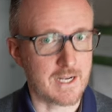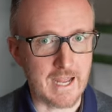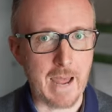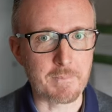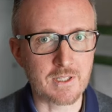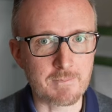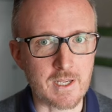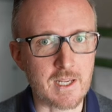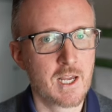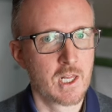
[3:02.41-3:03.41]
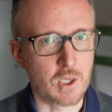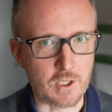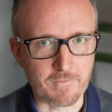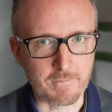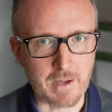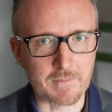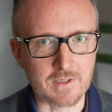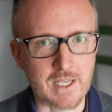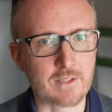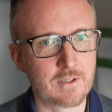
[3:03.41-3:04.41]
It happened to me. Learn from my
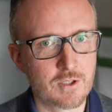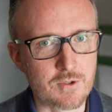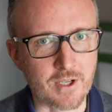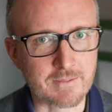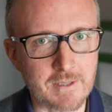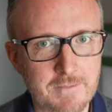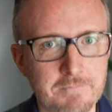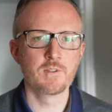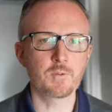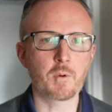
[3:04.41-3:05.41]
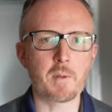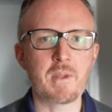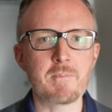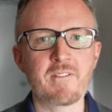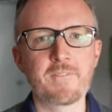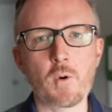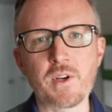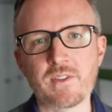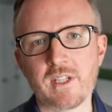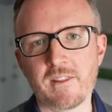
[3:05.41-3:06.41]
mistakes. Trust me. So what do I mean by
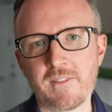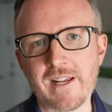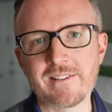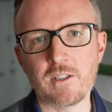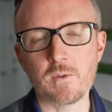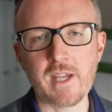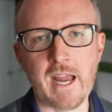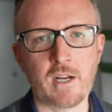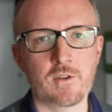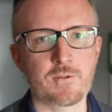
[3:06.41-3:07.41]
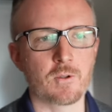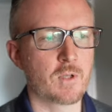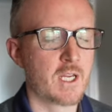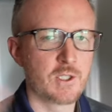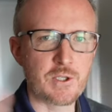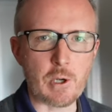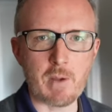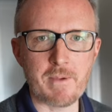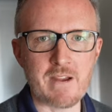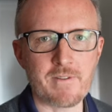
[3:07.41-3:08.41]
focusing on things that you can control? Show
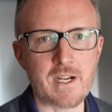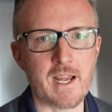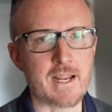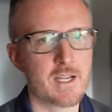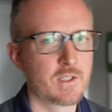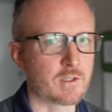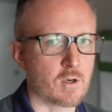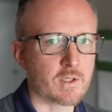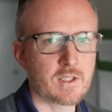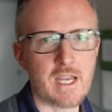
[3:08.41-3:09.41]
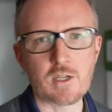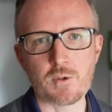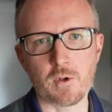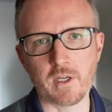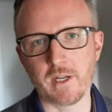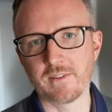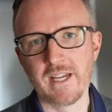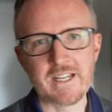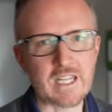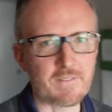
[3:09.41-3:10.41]
up every day. Don't take shortcuts.
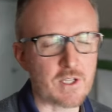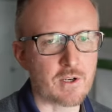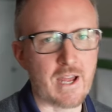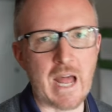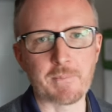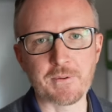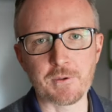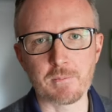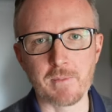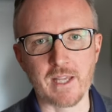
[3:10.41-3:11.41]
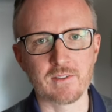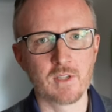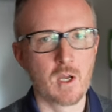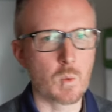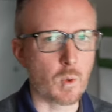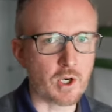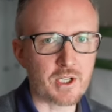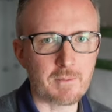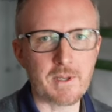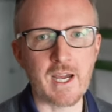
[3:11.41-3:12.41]
Give it your absolute best. Work
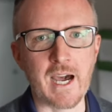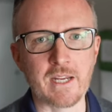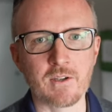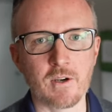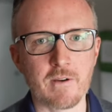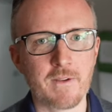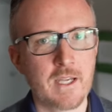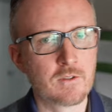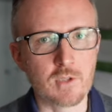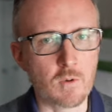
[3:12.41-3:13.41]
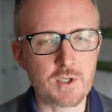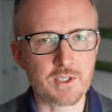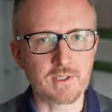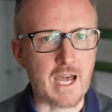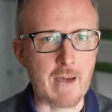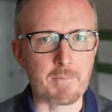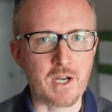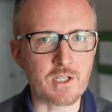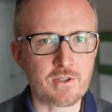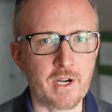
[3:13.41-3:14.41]
your behind off. Don't just hop
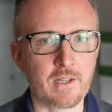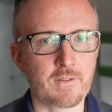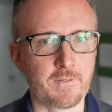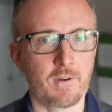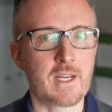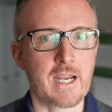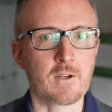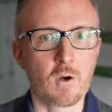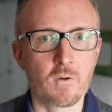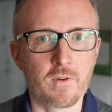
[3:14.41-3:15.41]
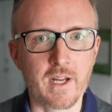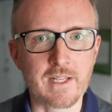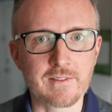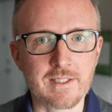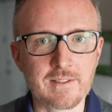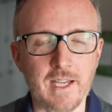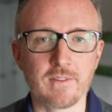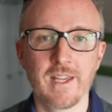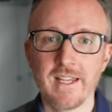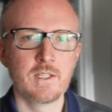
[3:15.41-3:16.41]
on trends for, again, overnight success.